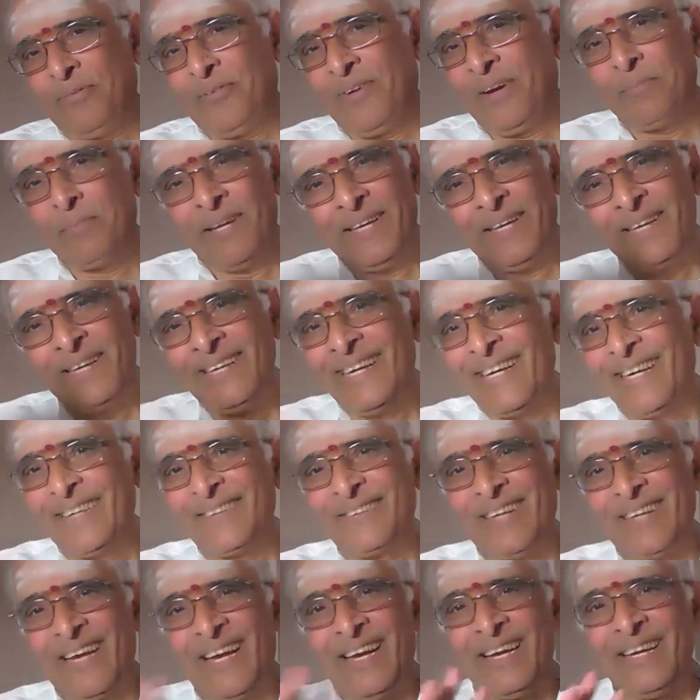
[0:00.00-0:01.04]
for many
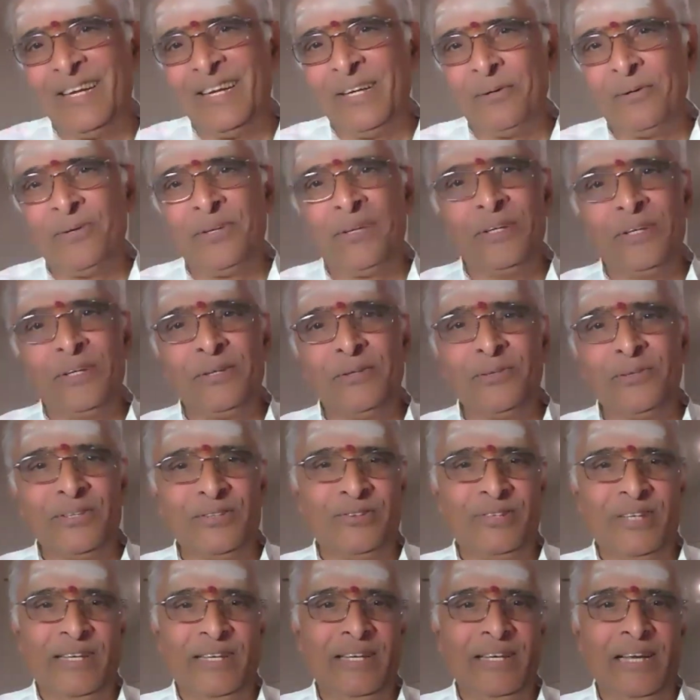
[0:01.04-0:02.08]
years I lived in
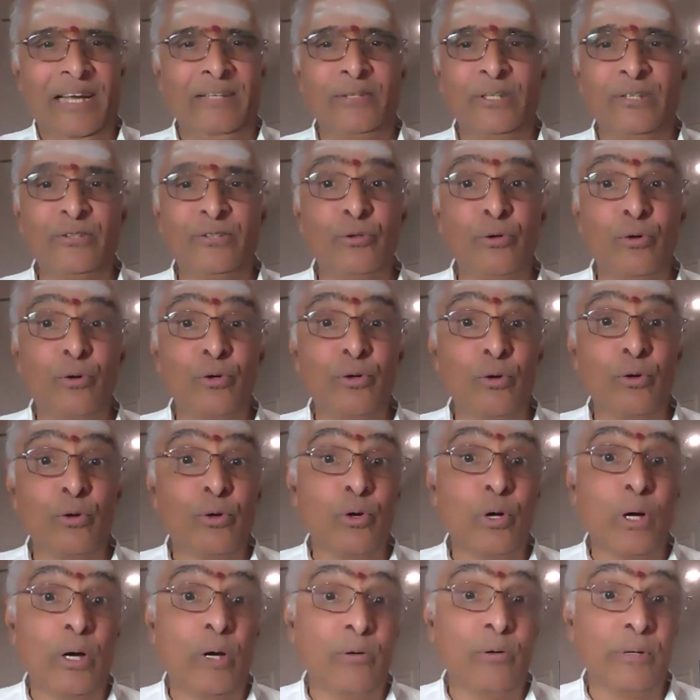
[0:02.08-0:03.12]
USA, I just don't
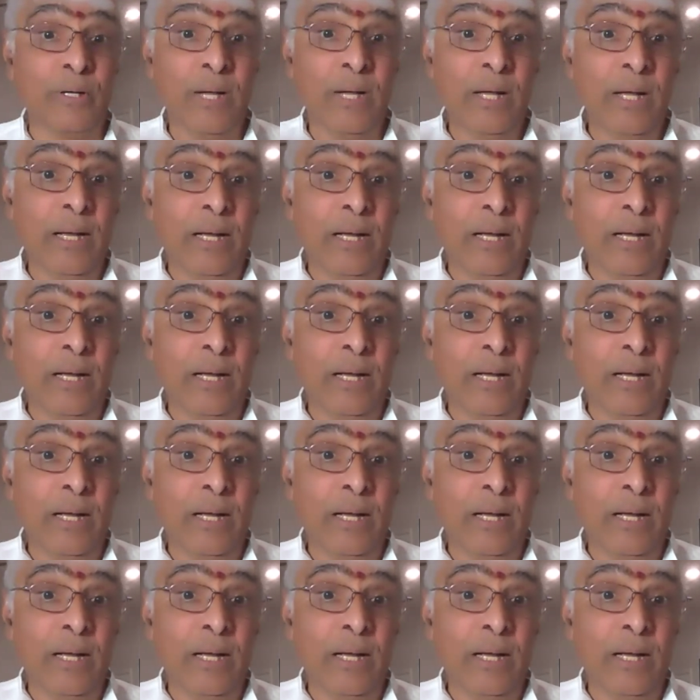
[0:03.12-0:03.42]
know how